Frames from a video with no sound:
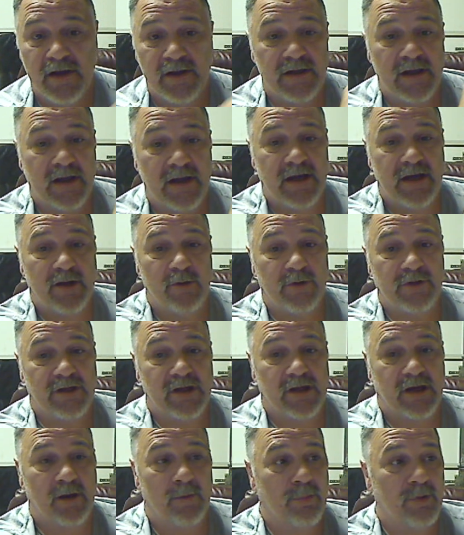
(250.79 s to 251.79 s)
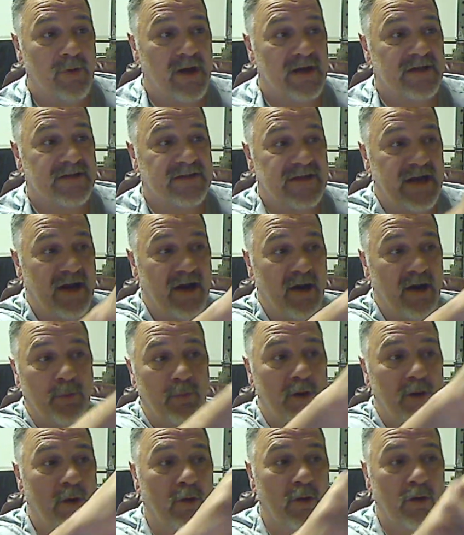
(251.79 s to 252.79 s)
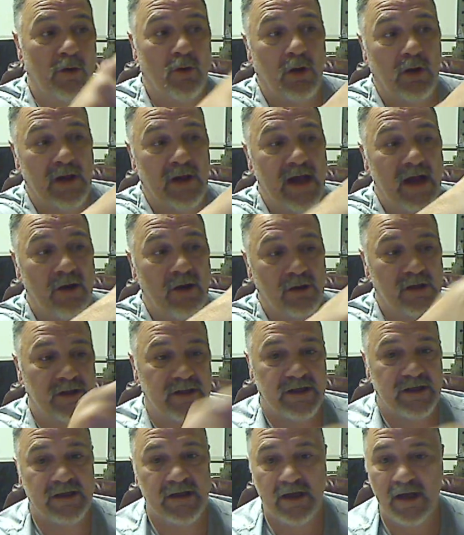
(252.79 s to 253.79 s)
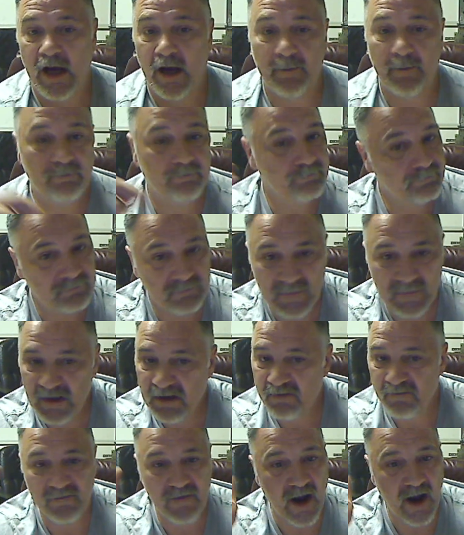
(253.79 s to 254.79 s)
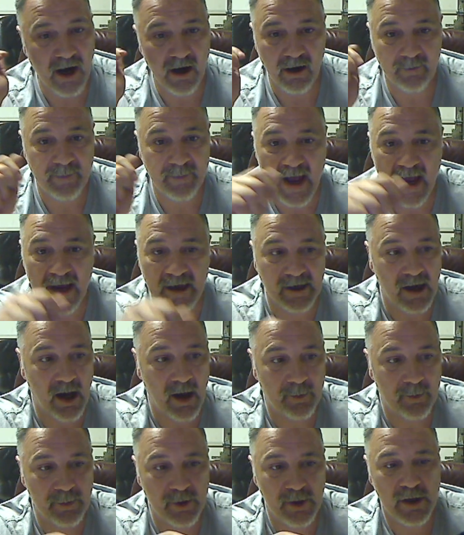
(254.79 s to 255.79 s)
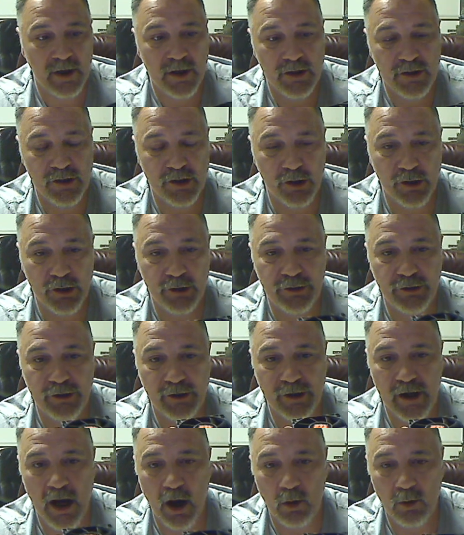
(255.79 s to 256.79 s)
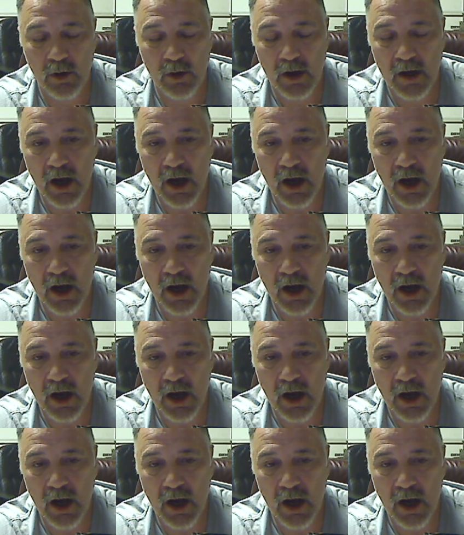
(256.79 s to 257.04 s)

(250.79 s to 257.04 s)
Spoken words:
You hit it with the compressed air, blow it all out, clean it up, fire it back up, you're good to go.